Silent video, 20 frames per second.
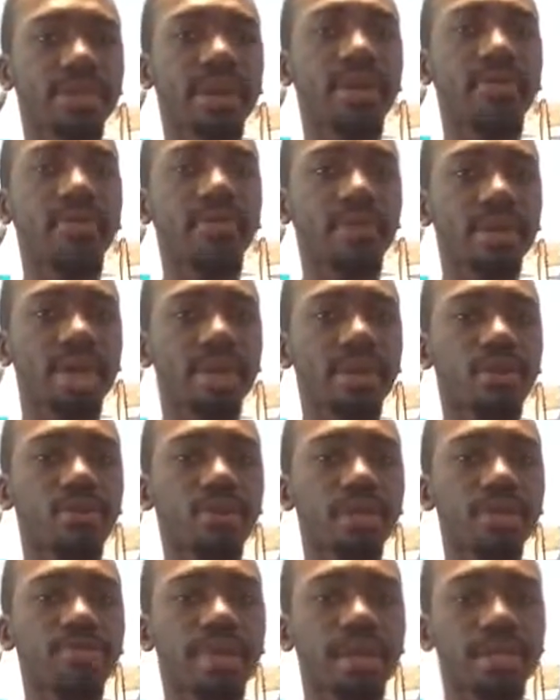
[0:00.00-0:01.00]
how they're
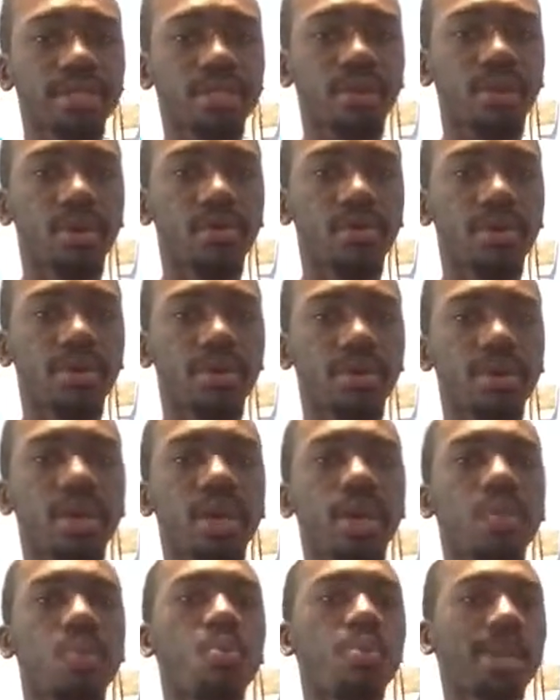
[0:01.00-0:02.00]
categorized based on their
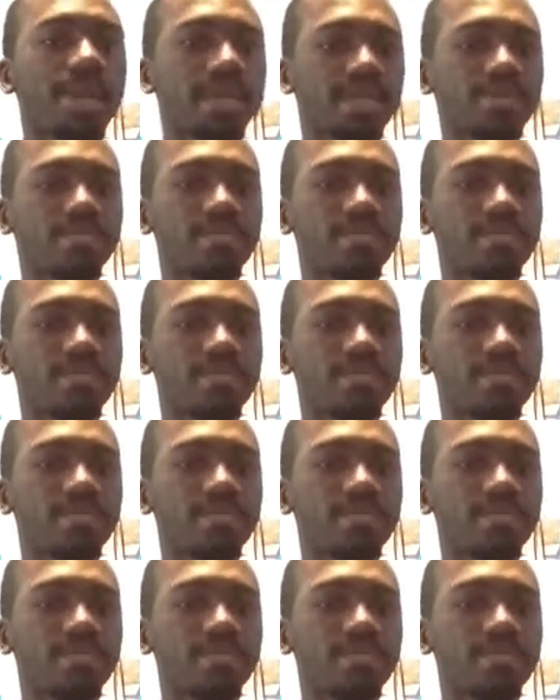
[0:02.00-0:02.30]
wind